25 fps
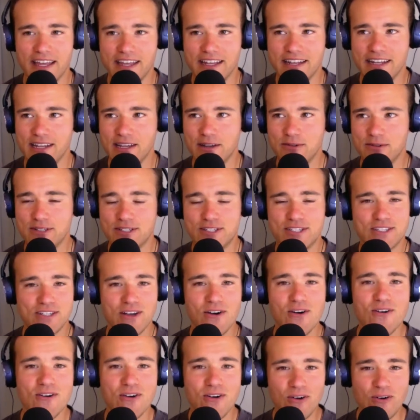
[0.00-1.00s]
it was
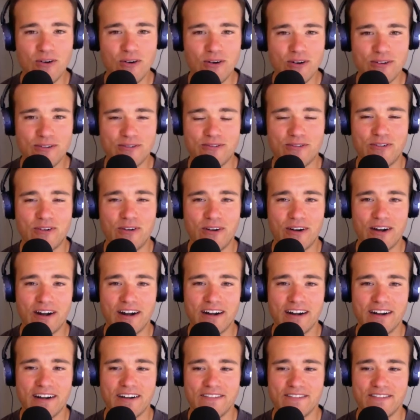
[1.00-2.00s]
so cool
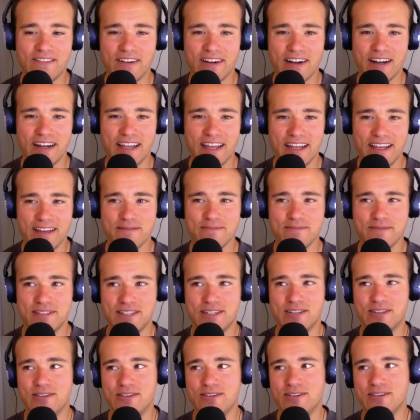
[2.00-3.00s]
for him
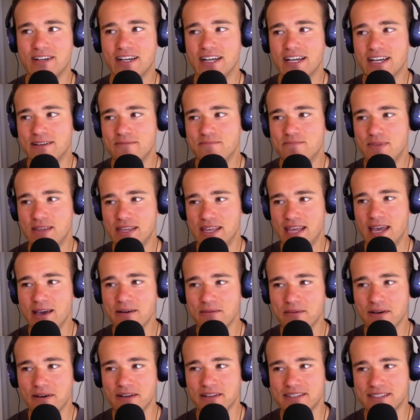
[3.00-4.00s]
to be
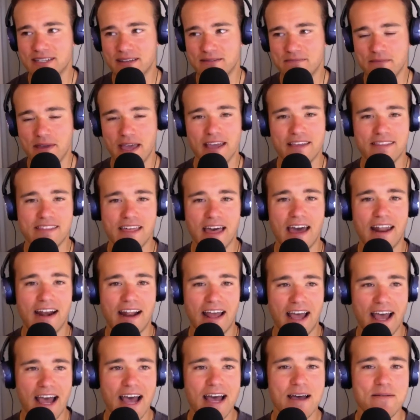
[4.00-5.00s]
able to make that
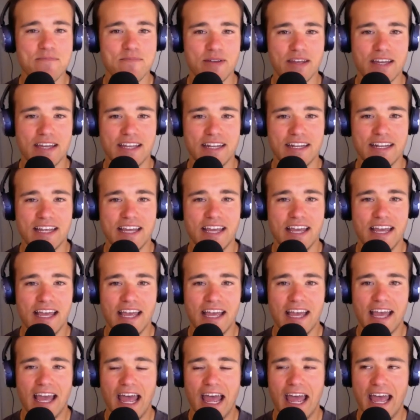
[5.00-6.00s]
happen.
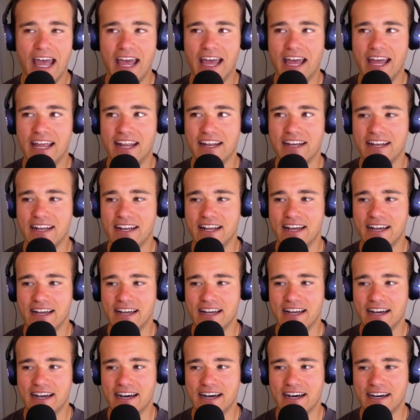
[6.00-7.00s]
And
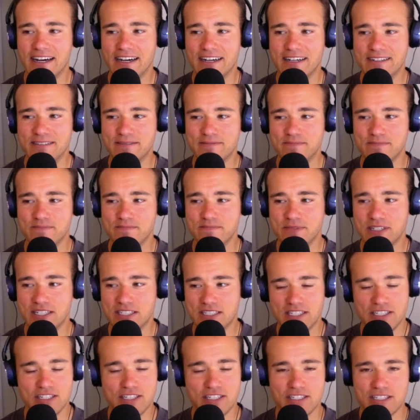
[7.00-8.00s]
because
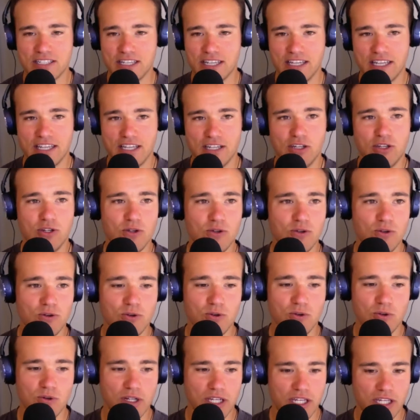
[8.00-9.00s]
he just like he
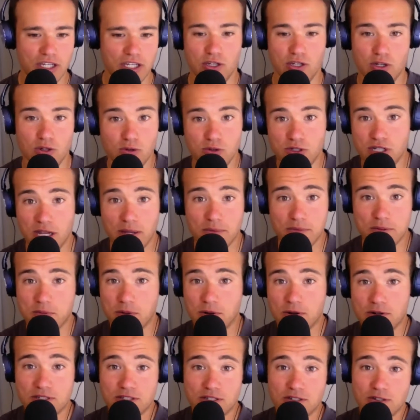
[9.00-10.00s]
knew James
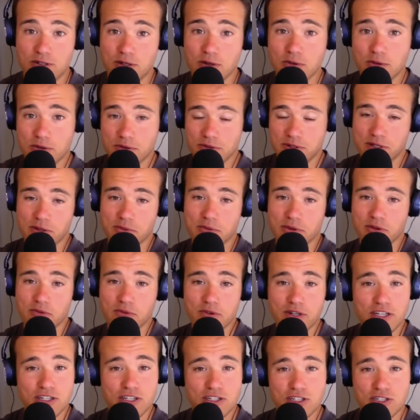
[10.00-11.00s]
personally, so he was able to
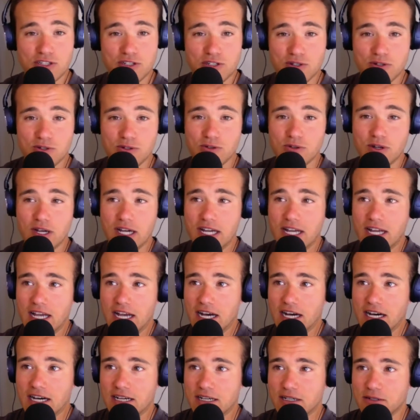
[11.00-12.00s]
reach to
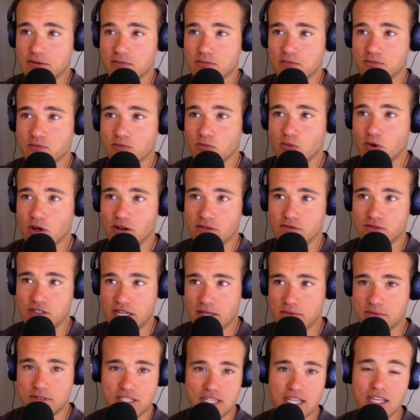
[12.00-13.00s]
one of
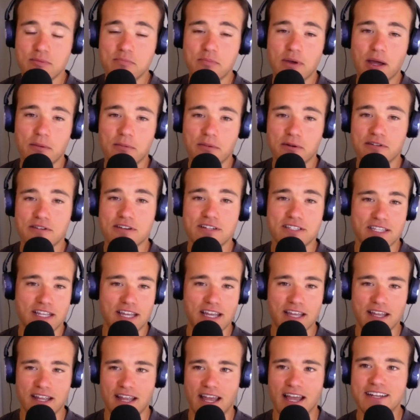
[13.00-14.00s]
James' team members
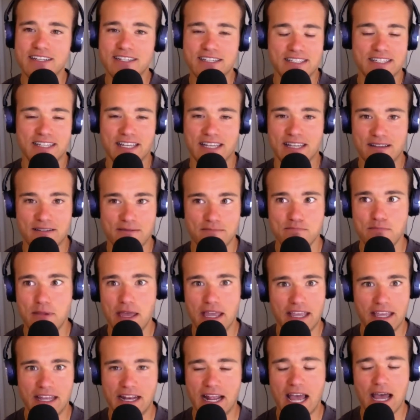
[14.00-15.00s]
and just like
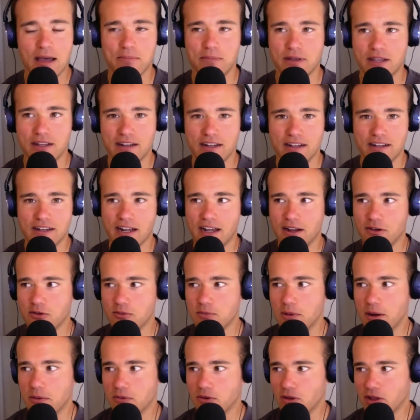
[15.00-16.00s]
make it happen. And I
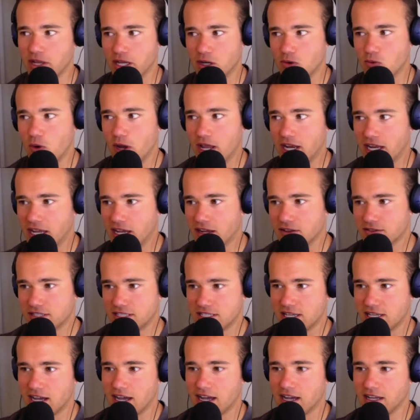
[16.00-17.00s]
remember like waiting
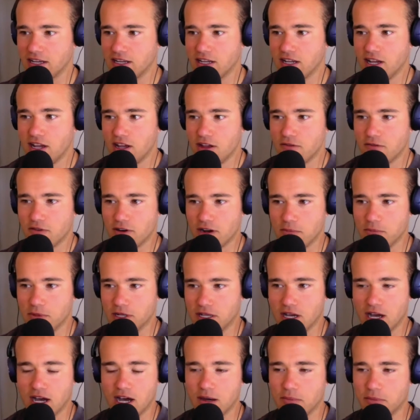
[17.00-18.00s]
outside for him to
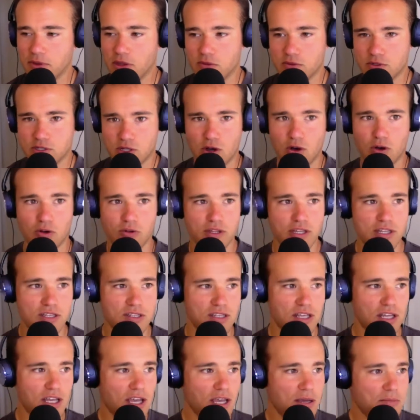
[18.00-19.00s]
come. There was all these
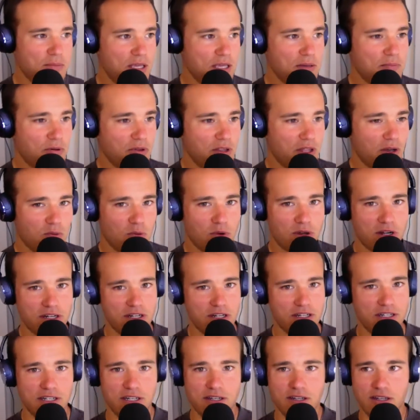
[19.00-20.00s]
people that
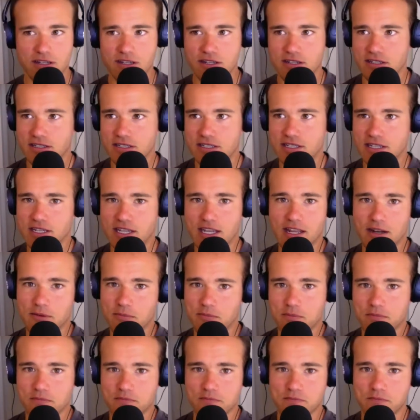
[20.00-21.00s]
wanted to get
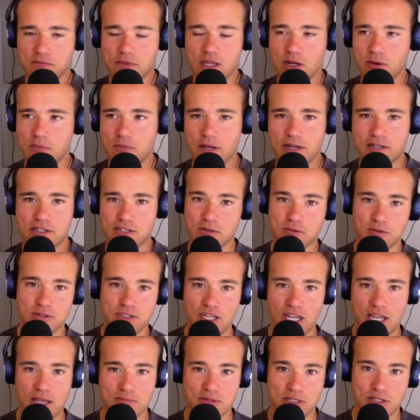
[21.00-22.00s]
a picture with
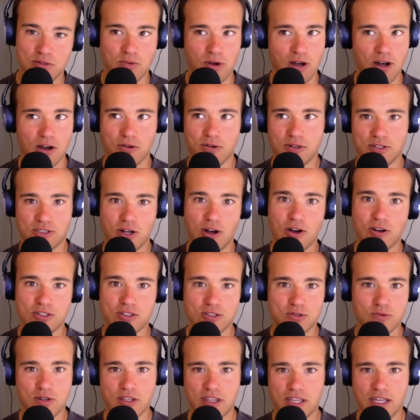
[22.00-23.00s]
James as well or talked
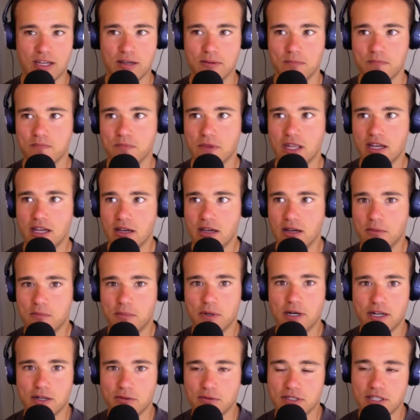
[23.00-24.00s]
with him,
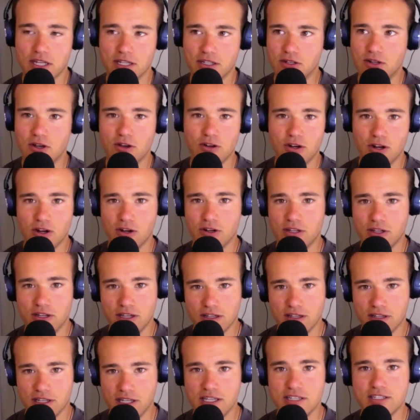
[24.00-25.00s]
but it was like no,
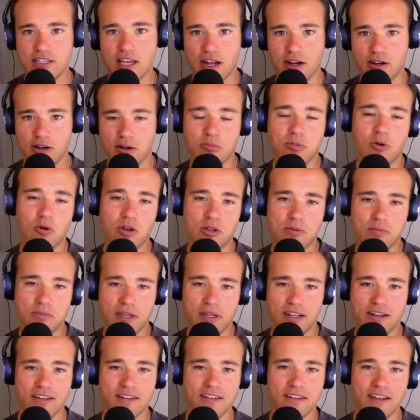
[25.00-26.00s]
he's got an
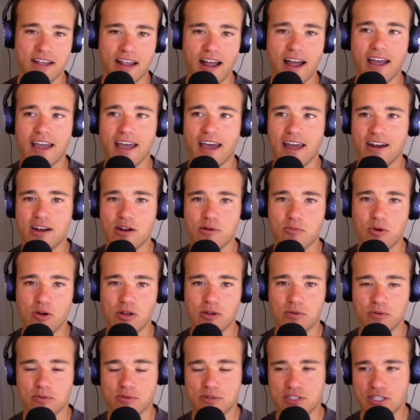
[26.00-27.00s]
appointment. Like I had an
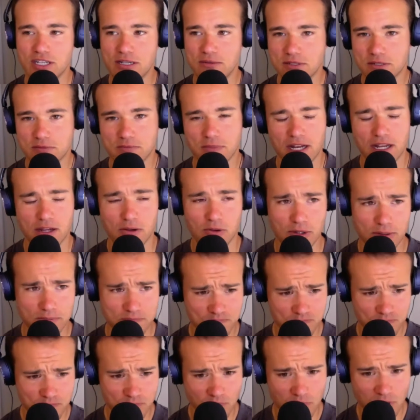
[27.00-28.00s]
appointment with James. But anyway,
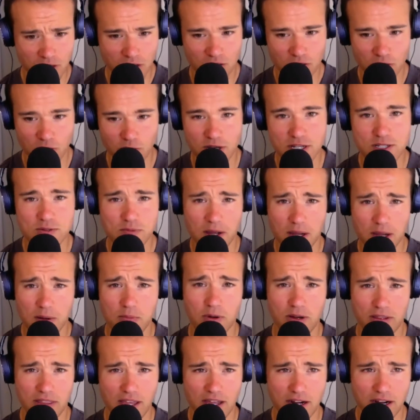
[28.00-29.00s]
the reason why I
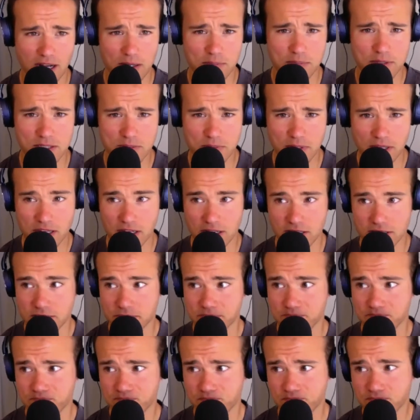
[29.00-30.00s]
bring that up is because
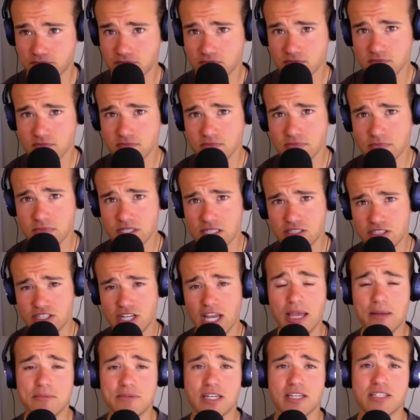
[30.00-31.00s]

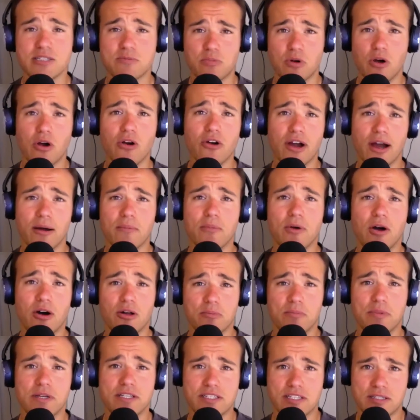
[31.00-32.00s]
James has a program
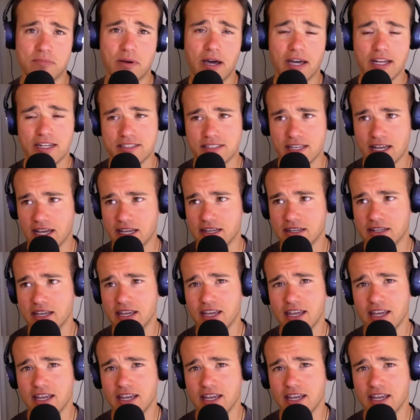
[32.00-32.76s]
called Business by Design.